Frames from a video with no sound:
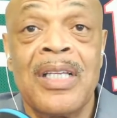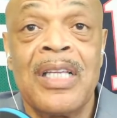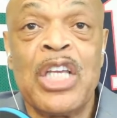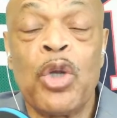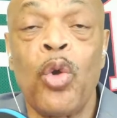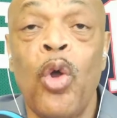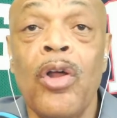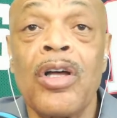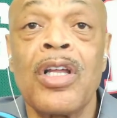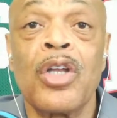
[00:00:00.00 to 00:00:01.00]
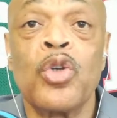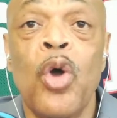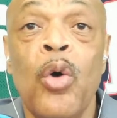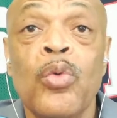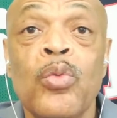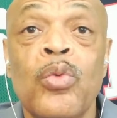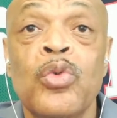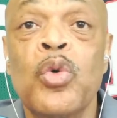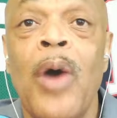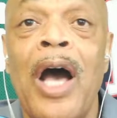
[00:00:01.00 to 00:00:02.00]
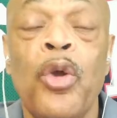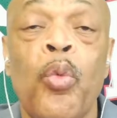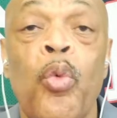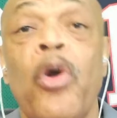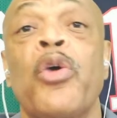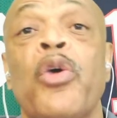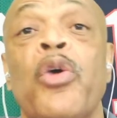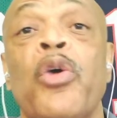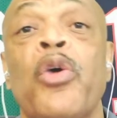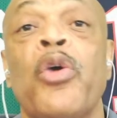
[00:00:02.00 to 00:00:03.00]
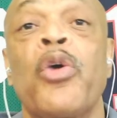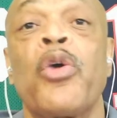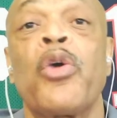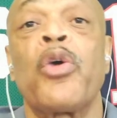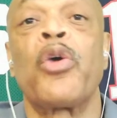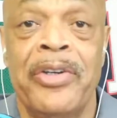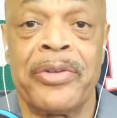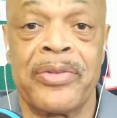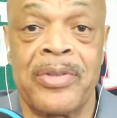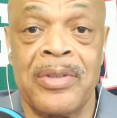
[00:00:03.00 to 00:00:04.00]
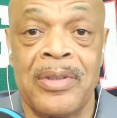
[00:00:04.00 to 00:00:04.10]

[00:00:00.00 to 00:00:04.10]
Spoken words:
He no longer knew how to work with his players